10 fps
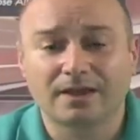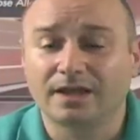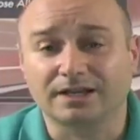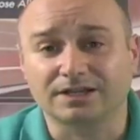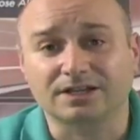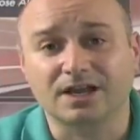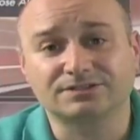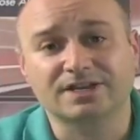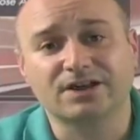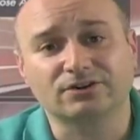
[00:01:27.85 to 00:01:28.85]
It can
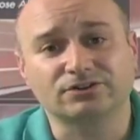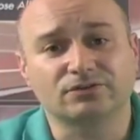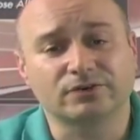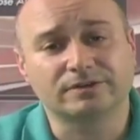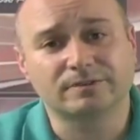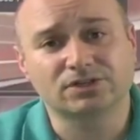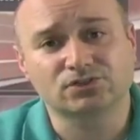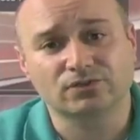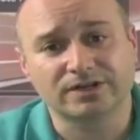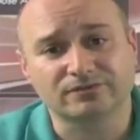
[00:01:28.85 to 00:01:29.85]
cut down on your
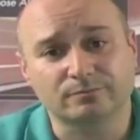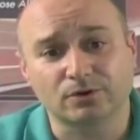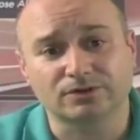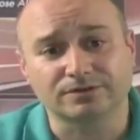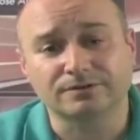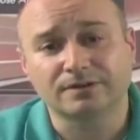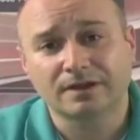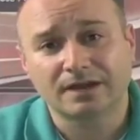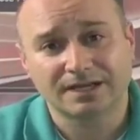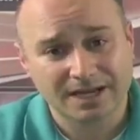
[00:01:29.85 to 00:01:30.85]
administrative burden,
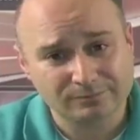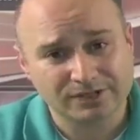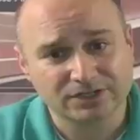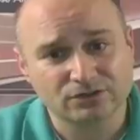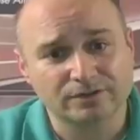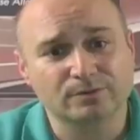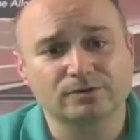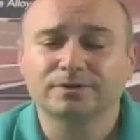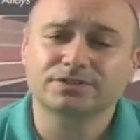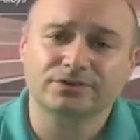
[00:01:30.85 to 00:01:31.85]
enabling you to pull
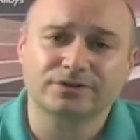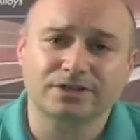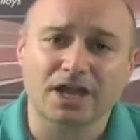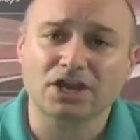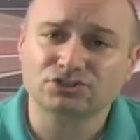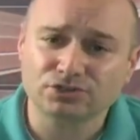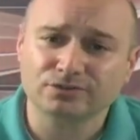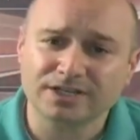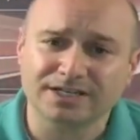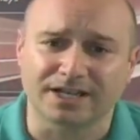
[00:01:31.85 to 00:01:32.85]
material as you
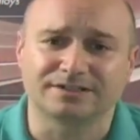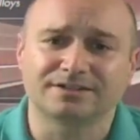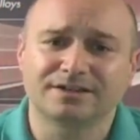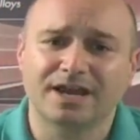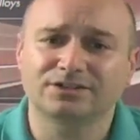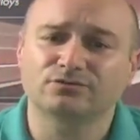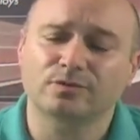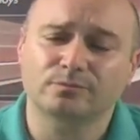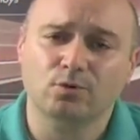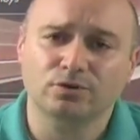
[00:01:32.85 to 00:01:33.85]
need it, and it
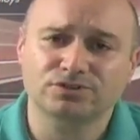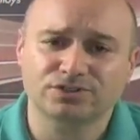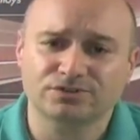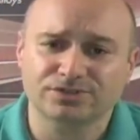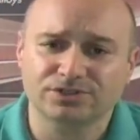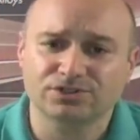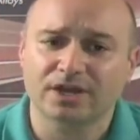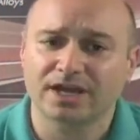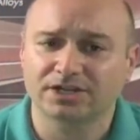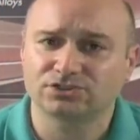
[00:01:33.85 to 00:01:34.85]
reports usage
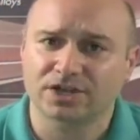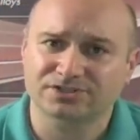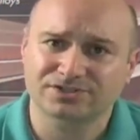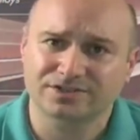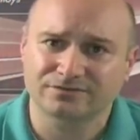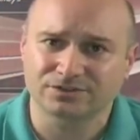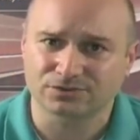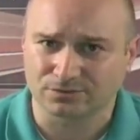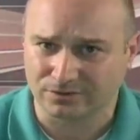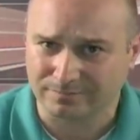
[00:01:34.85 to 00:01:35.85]
and adjusts
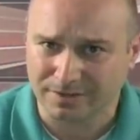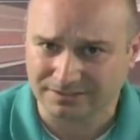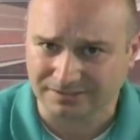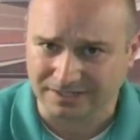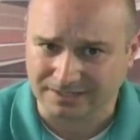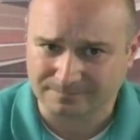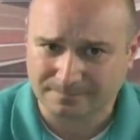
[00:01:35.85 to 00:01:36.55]
inventory monthly.